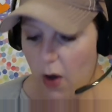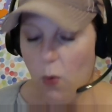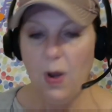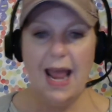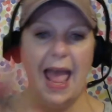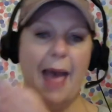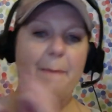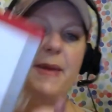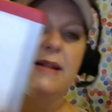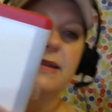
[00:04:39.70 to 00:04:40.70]
What
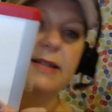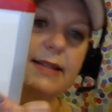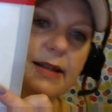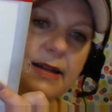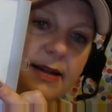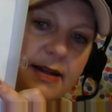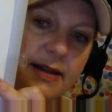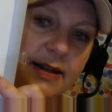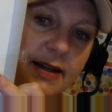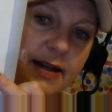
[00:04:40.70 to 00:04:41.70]
happens
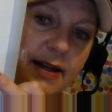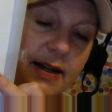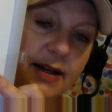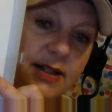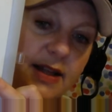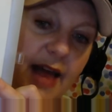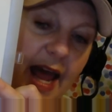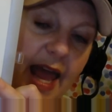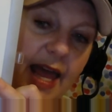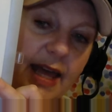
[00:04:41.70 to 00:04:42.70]
to that
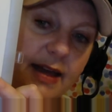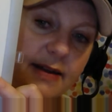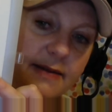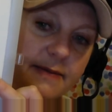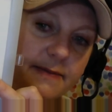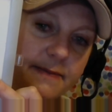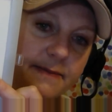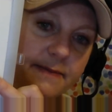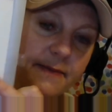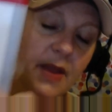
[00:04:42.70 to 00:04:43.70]
egg?
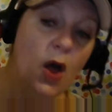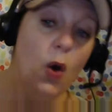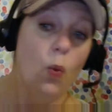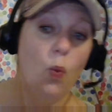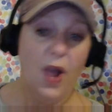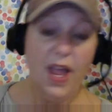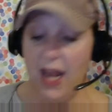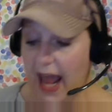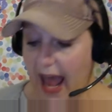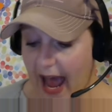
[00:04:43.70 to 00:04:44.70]
When
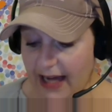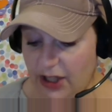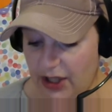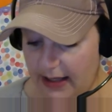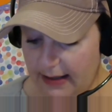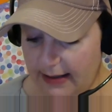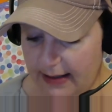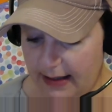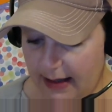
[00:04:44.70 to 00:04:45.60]
it hatches,